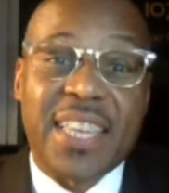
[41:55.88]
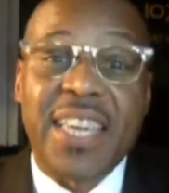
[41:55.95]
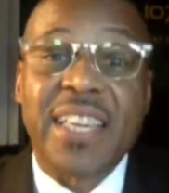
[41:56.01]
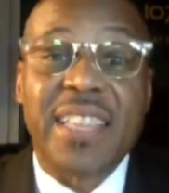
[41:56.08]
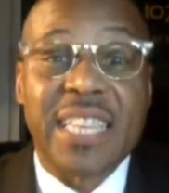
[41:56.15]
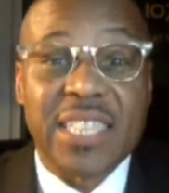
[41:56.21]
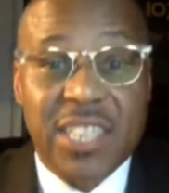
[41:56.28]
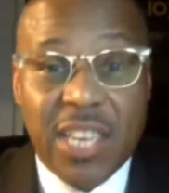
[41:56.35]

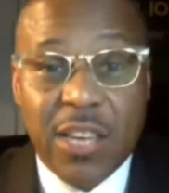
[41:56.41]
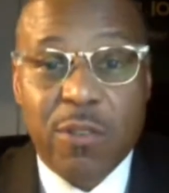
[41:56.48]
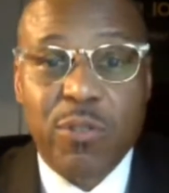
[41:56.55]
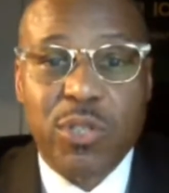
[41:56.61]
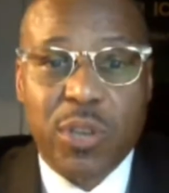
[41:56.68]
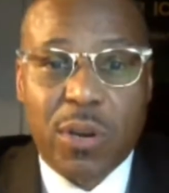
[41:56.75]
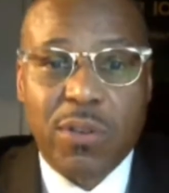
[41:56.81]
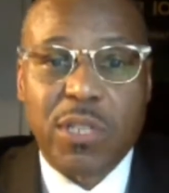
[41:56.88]
Achilles
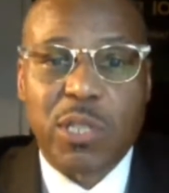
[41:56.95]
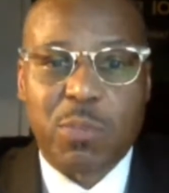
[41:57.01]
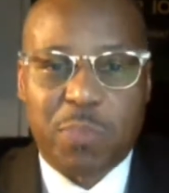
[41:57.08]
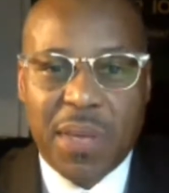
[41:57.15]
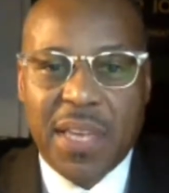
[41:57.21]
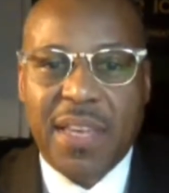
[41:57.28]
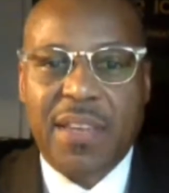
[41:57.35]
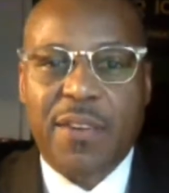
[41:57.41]
heel, so to
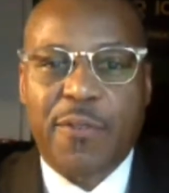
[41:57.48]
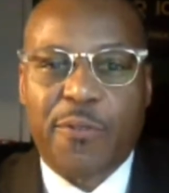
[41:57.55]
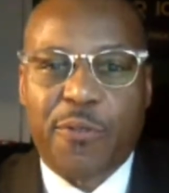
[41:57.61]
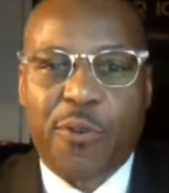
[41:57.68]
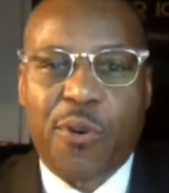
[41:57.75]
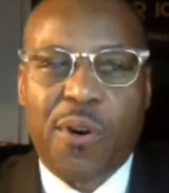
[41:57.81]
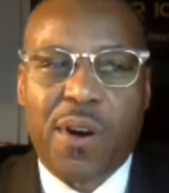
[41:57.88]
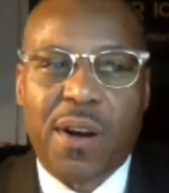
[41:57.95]
speak,
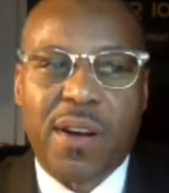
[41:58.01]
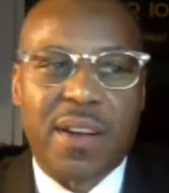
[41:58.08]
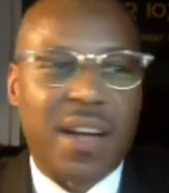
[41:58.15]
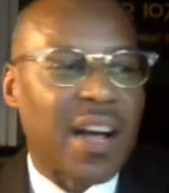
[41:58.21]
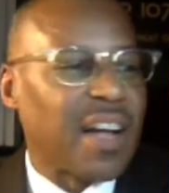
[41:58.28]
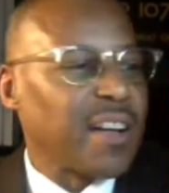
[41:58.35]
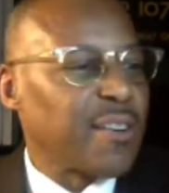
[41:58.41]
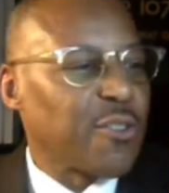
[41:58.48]
for
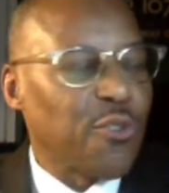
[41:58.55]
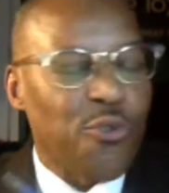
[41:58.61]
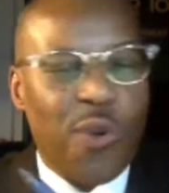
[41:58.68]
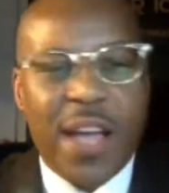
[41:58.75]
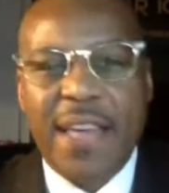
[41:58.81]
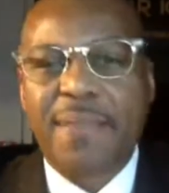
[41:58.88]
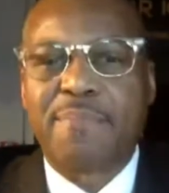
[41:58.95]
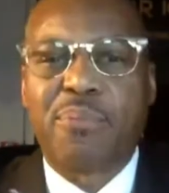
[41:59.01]
a
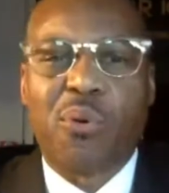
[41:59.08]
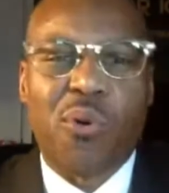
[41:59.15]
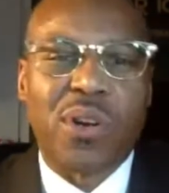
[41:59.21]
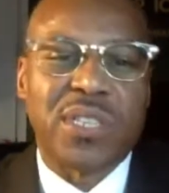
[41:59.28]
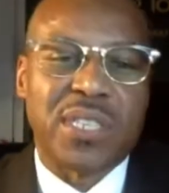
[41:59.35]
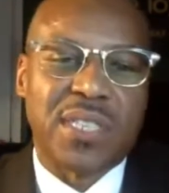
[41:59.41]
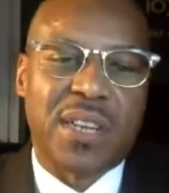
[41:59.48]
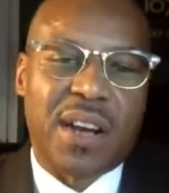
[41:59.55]
great
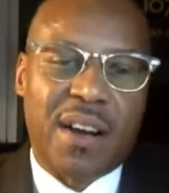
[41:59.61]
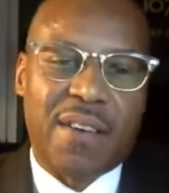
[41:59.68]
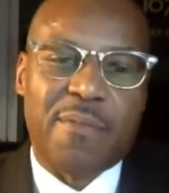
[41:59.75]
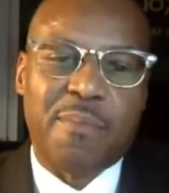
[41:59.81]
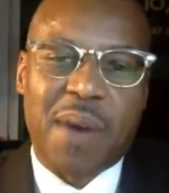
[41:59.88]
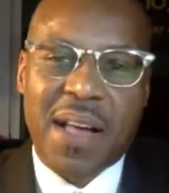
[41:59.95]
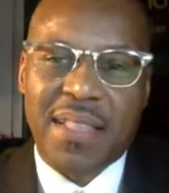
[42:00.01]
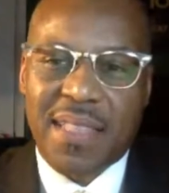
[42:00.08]
portion of
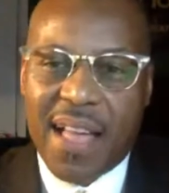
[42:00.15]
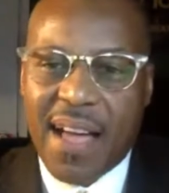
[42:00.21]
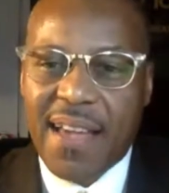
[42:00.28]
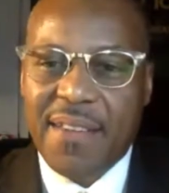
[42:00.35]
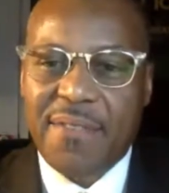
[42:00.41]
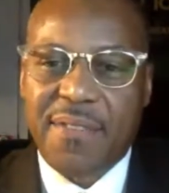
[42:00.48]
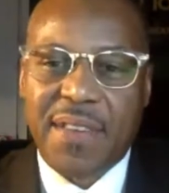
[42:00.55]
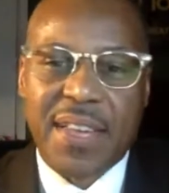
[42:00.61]
my
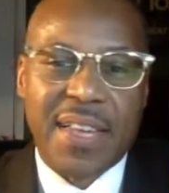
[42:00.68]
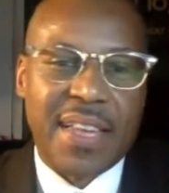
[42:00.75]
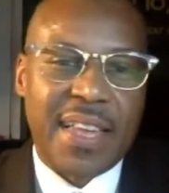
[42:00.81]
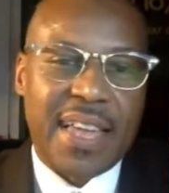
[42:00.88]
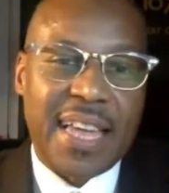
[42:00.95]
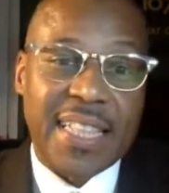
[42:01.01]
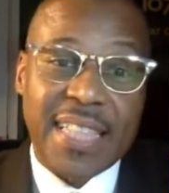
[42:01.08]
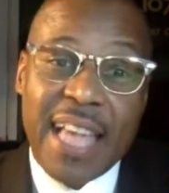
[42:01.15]
life,
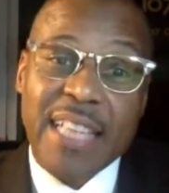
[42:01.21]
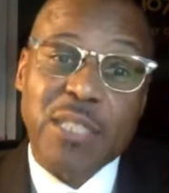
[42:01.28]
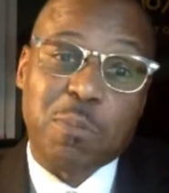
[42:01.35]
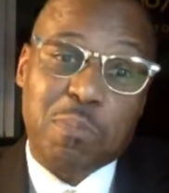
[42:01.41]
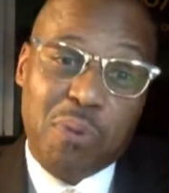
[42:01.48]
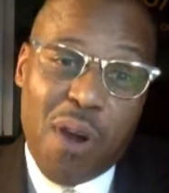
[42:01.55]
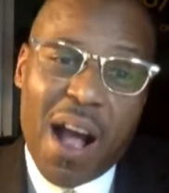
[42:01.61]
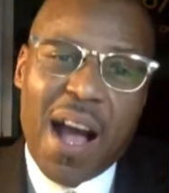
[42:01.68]
and
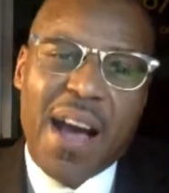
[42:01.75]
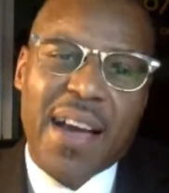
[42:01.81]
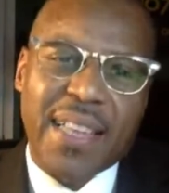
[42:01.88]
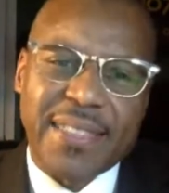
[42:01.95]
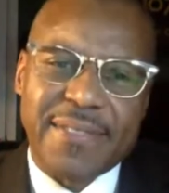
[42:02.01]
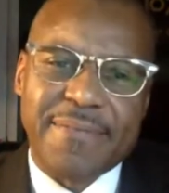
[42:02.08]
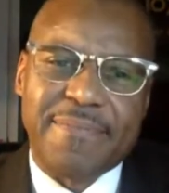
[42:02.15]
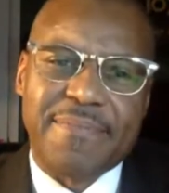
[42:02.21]
that's pride.
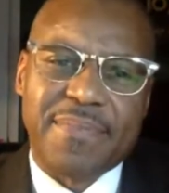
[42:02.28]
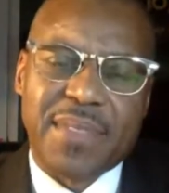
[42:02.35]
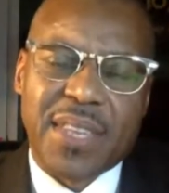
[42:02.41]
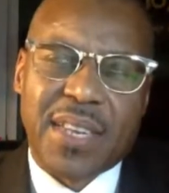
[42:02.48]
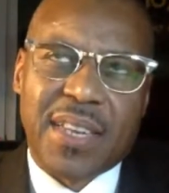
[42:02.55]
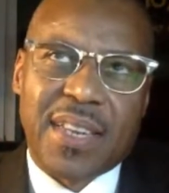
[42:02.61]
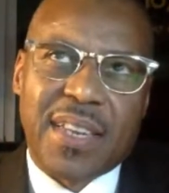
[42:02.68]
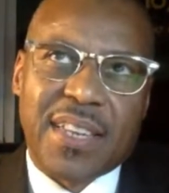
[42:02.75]

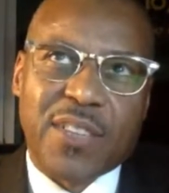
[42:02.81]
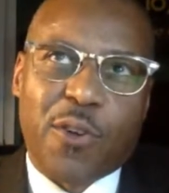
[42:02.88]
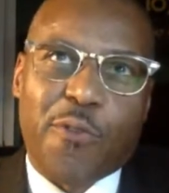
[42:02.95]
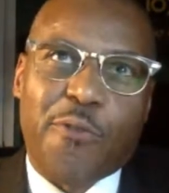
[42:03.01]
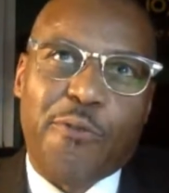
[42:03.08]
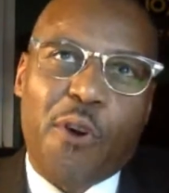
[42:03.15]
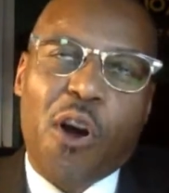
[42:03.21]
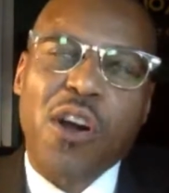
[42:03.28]
You know,
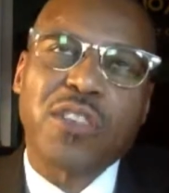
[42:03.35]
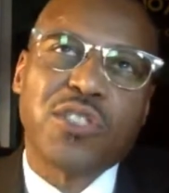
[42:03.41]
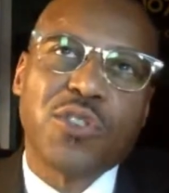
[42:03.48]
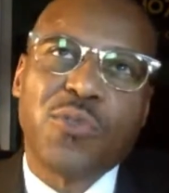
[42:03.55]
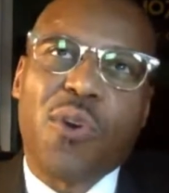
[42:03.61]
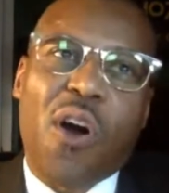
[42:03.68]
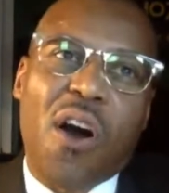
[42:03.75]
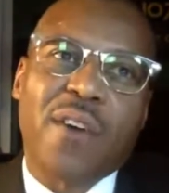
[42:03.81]
far
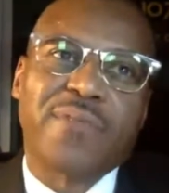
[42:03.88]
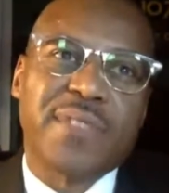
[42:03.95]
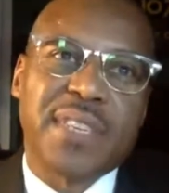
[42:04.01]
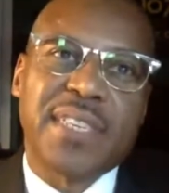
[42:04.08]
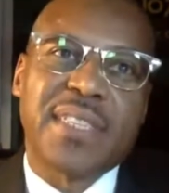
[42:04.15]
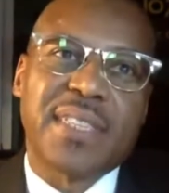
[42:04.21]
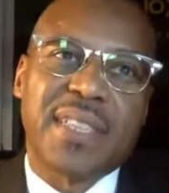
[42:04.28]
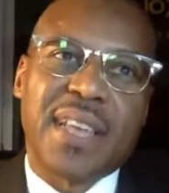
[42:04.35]
too
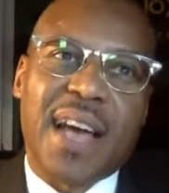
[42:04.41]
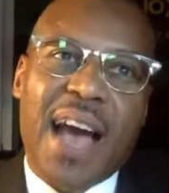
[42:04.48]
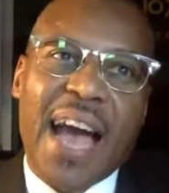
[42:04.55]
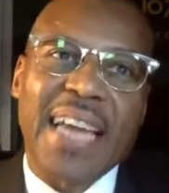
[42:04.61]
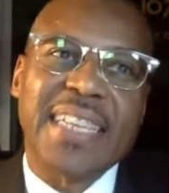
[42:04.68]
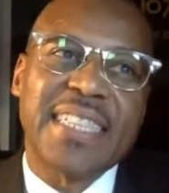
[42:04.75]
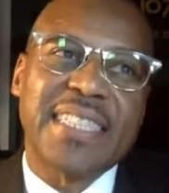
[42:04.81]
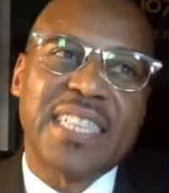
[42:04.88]
often,
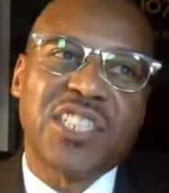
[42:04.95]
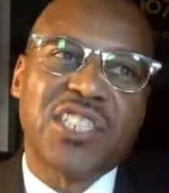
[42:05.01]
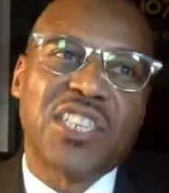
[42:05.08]
I didn't